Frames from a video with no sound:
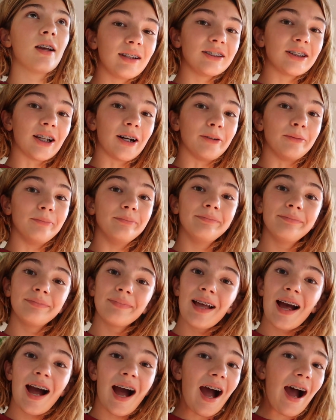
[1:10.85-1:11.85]
So,
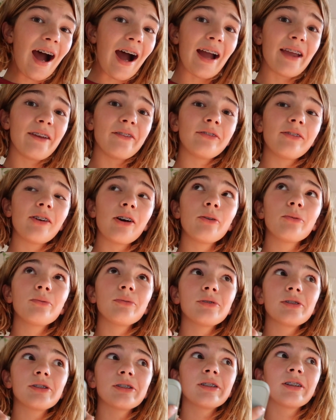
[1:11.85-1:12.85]

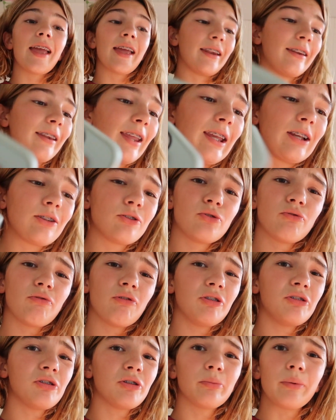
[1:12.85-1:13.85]
iPhones and
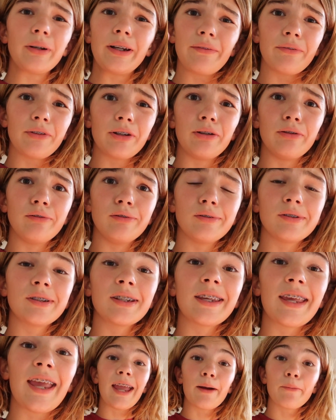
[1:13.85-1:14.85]
Androids or whatever you use,
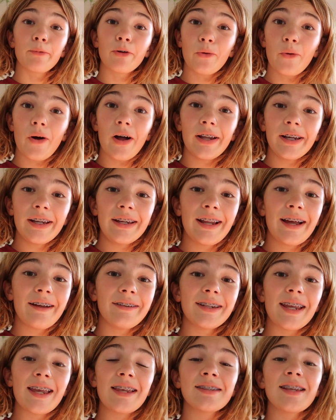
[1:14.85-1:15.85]
camera quality
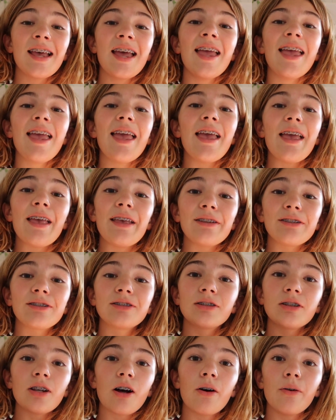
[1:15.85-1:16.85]
nowadays is
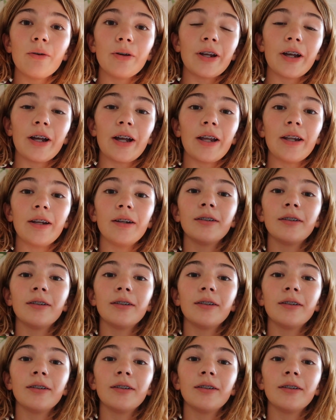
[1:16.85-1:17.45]
so good.